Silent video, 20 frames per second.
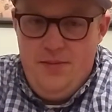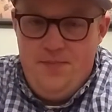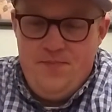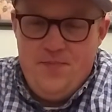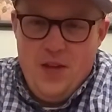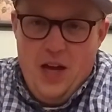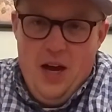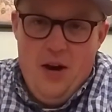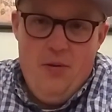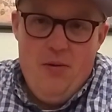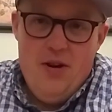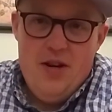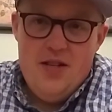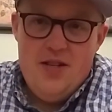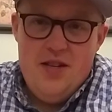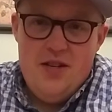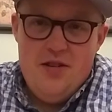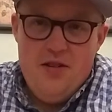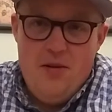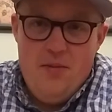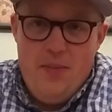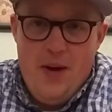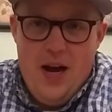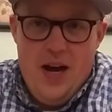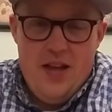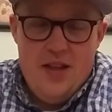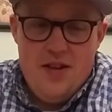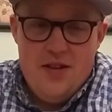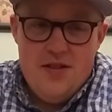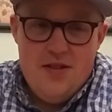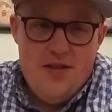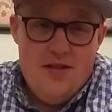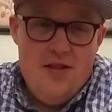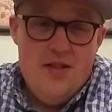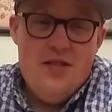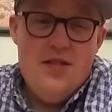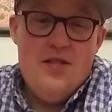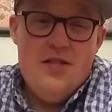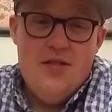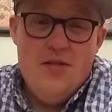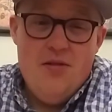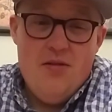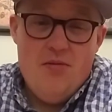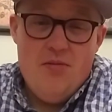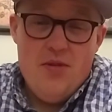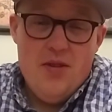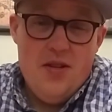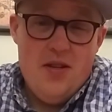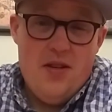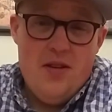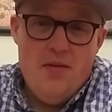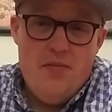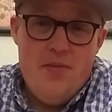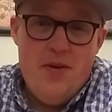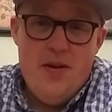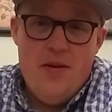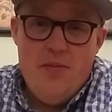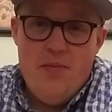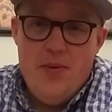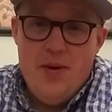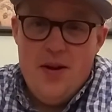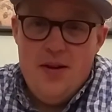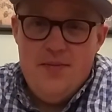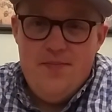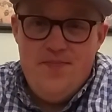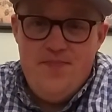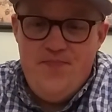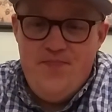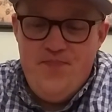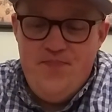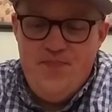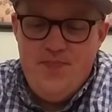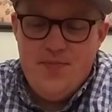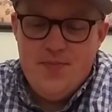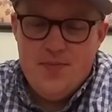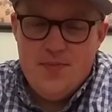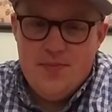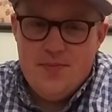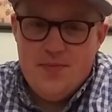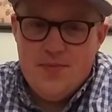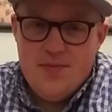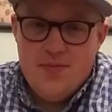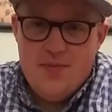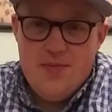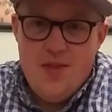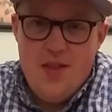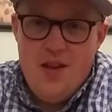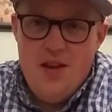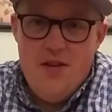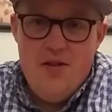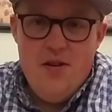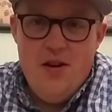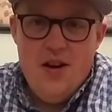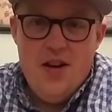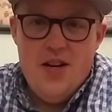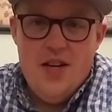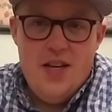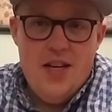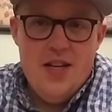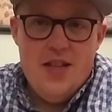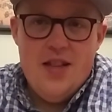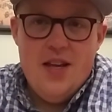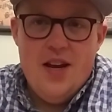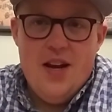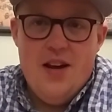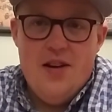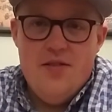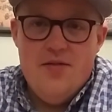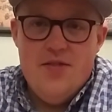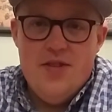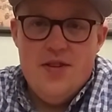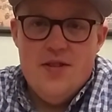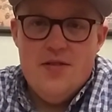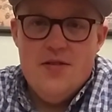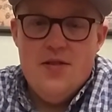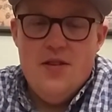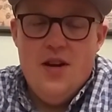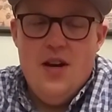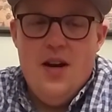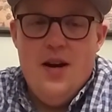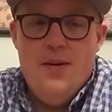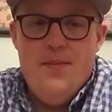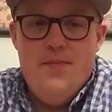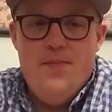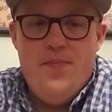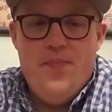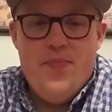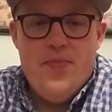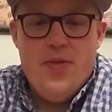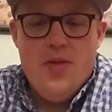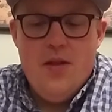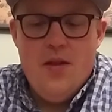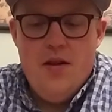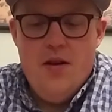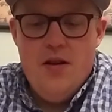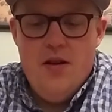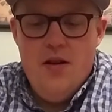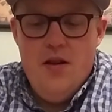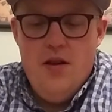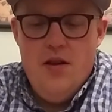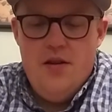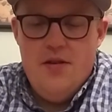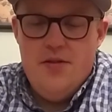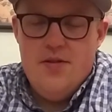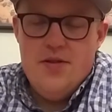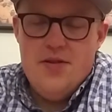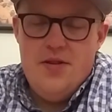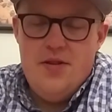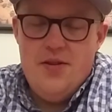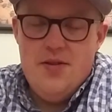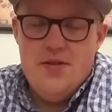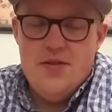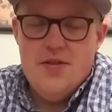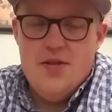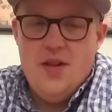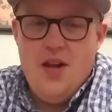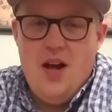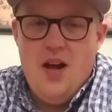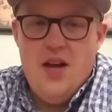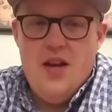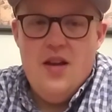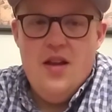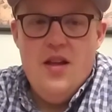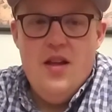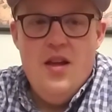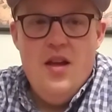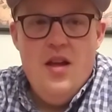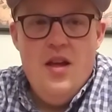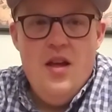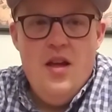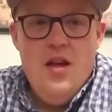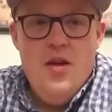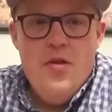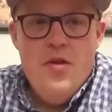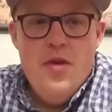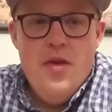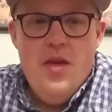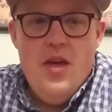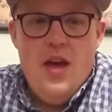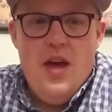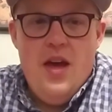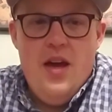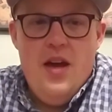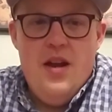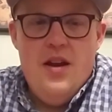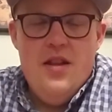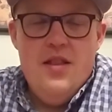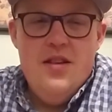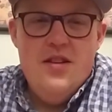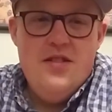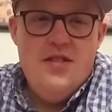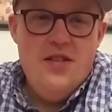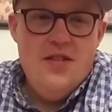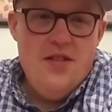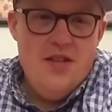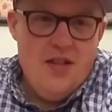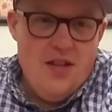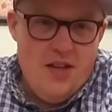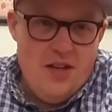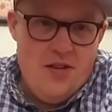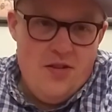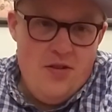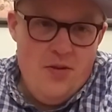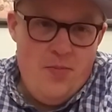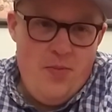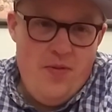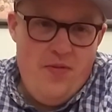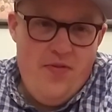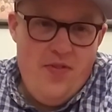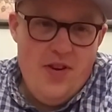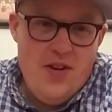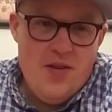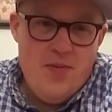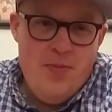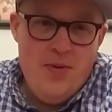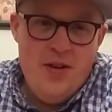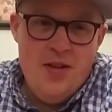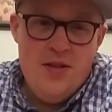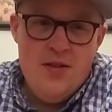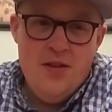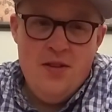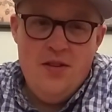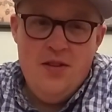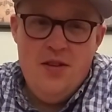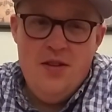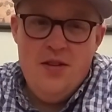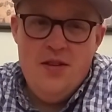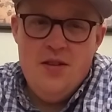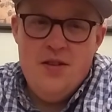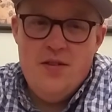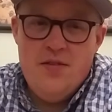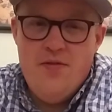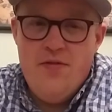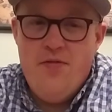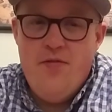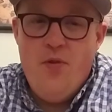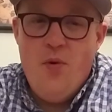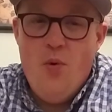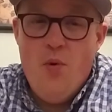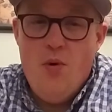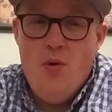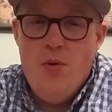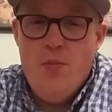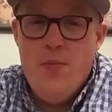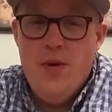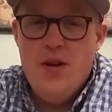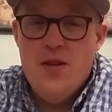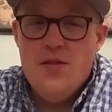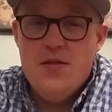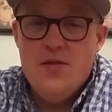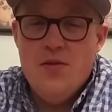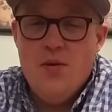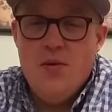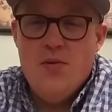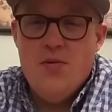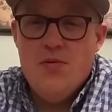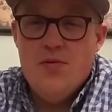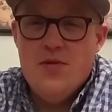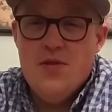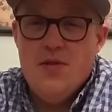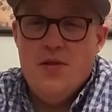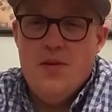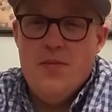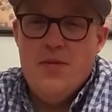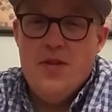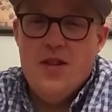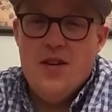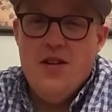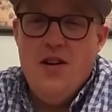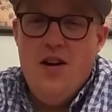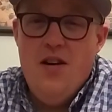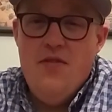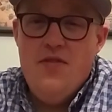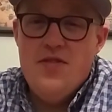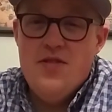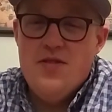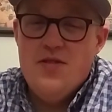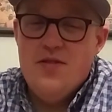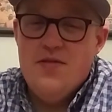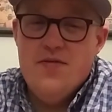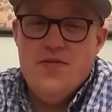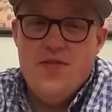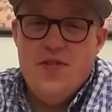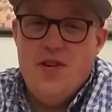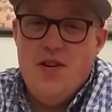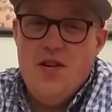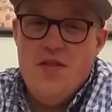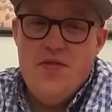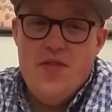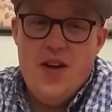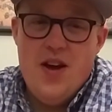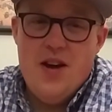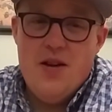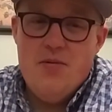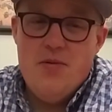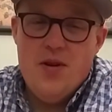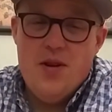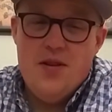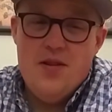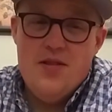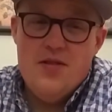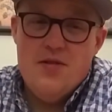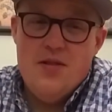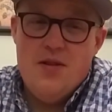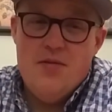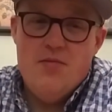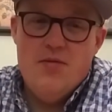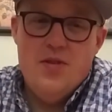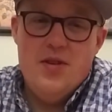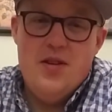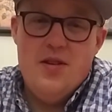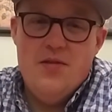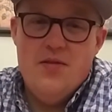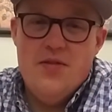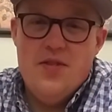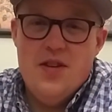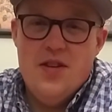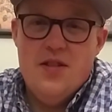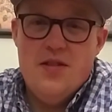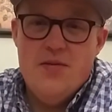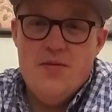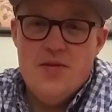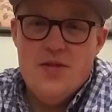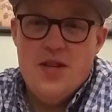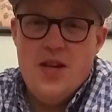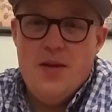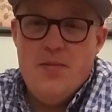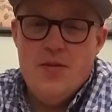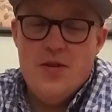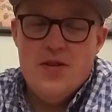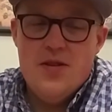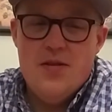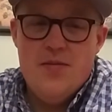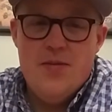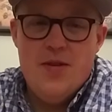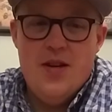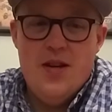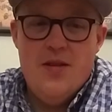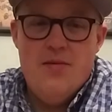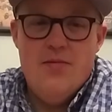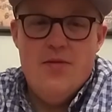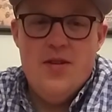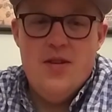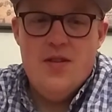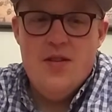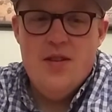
I don't want to say don't buy this because this is still a really good beer, but you're not going to get that out of this. You're just not. And this isn't like super fresh, but it's only like 4 months old. So I mean, the coffee shouldn't fall off that quickly. So I really don't think there was that much to begin with.